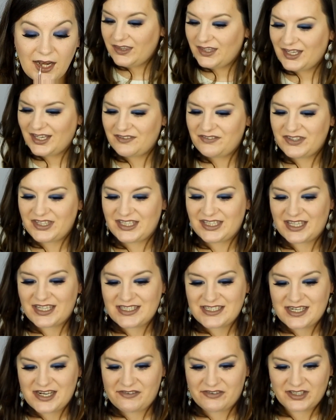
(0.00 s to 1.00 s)
And I feel like
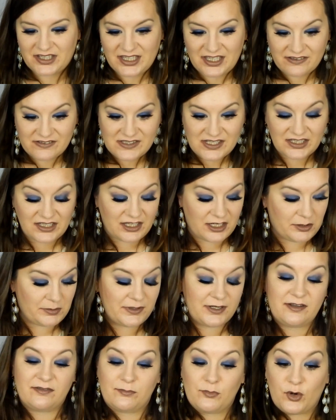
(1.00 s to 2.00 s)
that definitely gives it a little
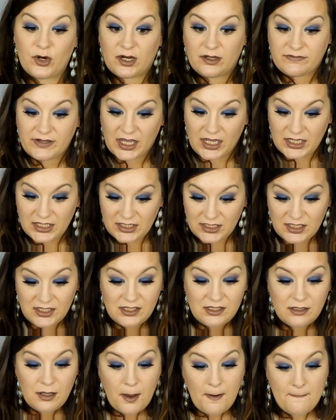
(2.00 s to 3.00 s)
bit of more of a
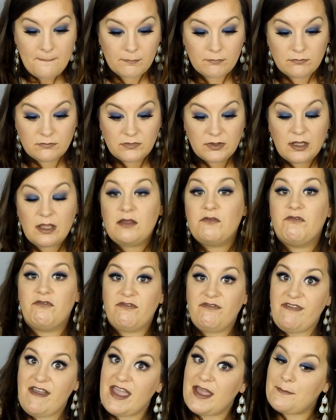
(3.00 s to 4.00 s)

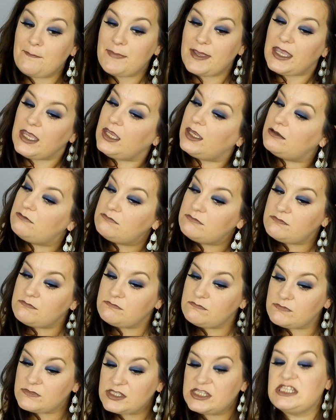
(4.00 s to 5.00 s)
vampy,
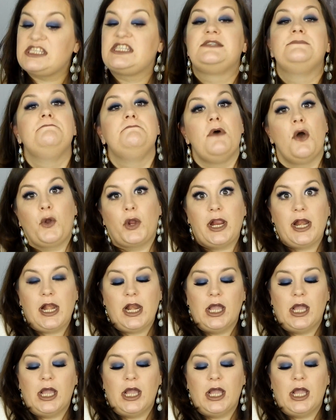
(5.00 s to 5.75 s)
smoky